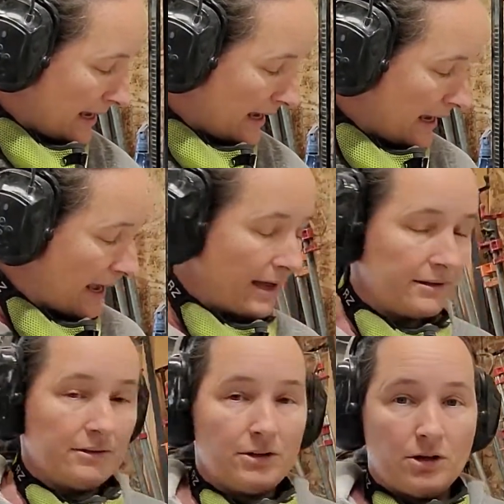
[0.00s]

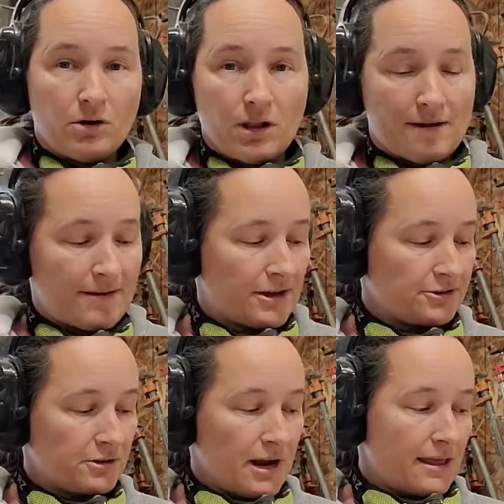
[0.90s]
and you can go a lot
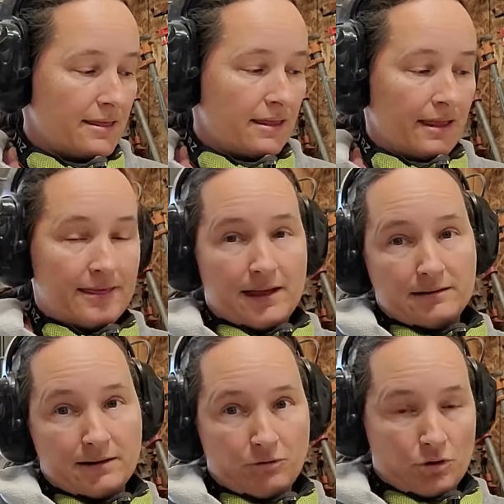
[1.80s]
faster, and then
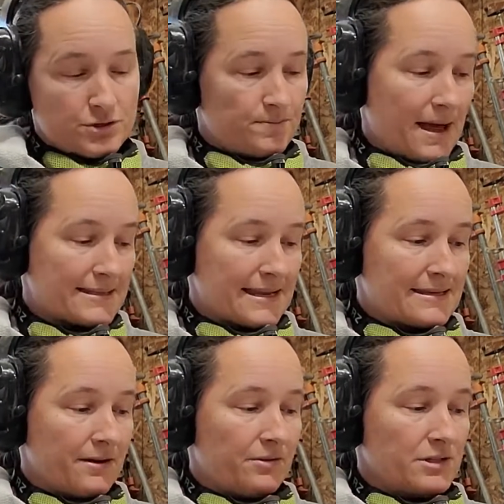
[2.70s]
of course pass that
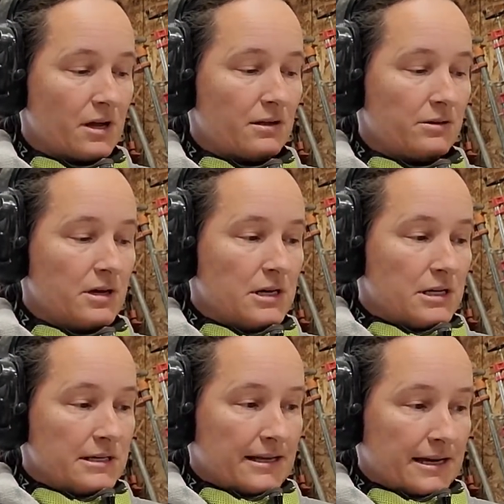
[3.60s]
savings on
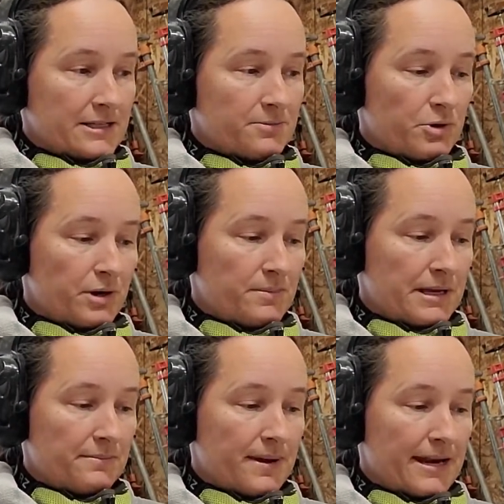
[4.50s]
to the customer and be
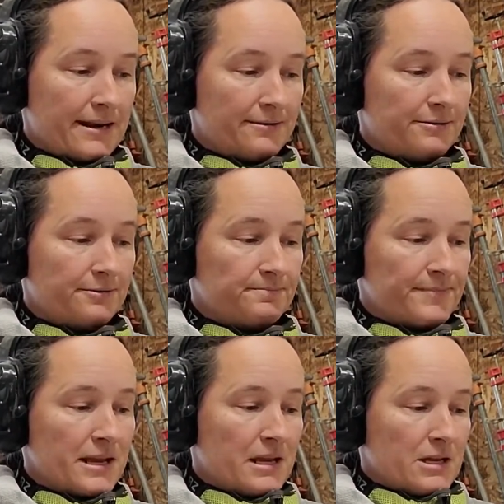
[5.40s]
competitive.
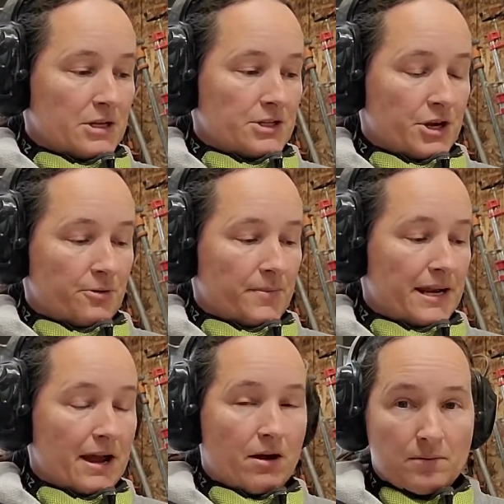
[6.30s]
So
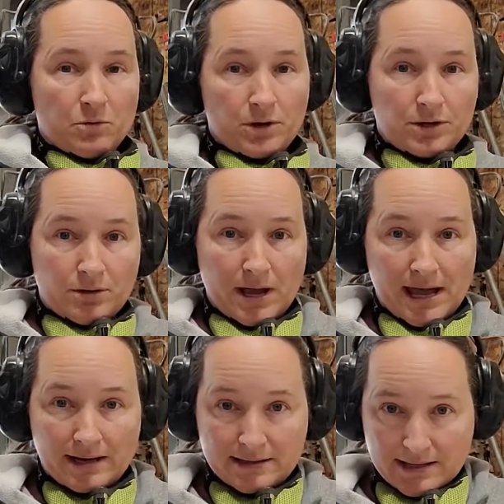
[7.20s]
anyhow, I'm going to go
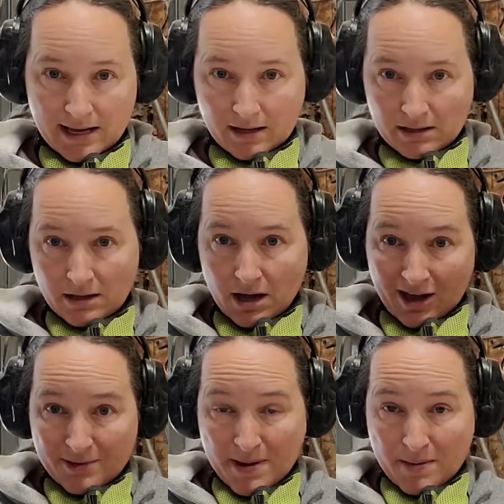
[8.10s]
ahead and take
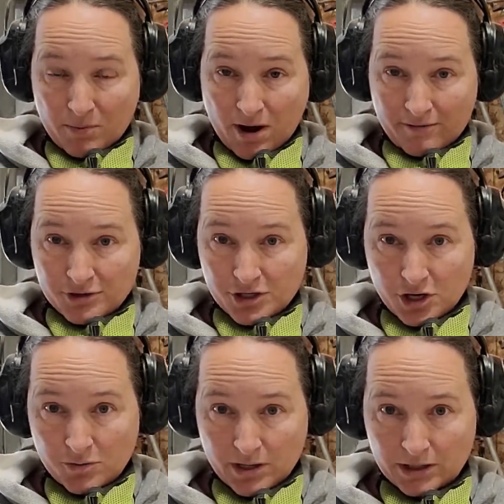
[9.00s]
all the paper off and show
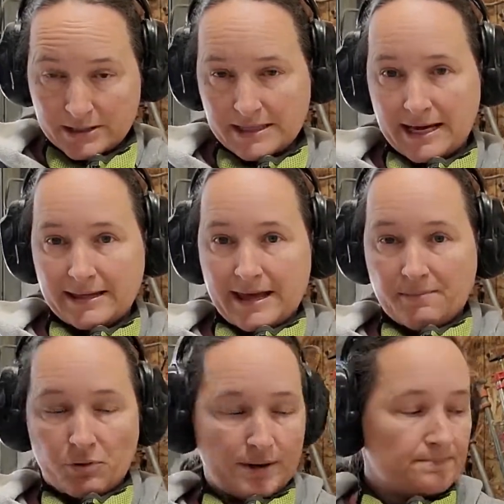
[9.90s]
you what it looks like at that
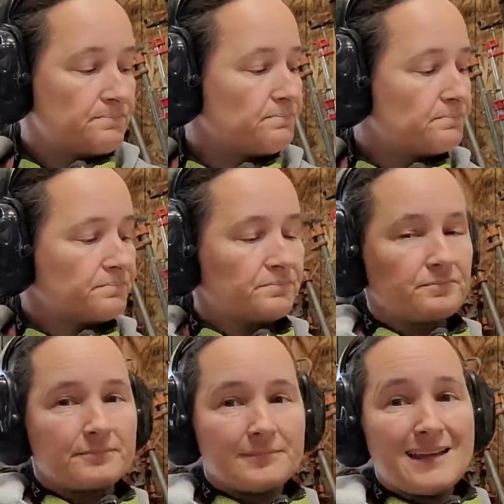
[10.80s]
point,
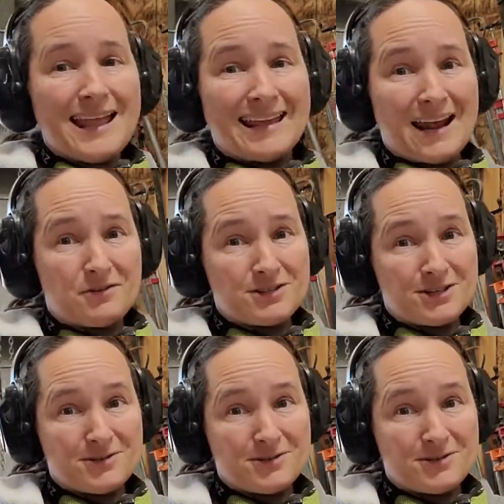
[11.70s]
and I will see you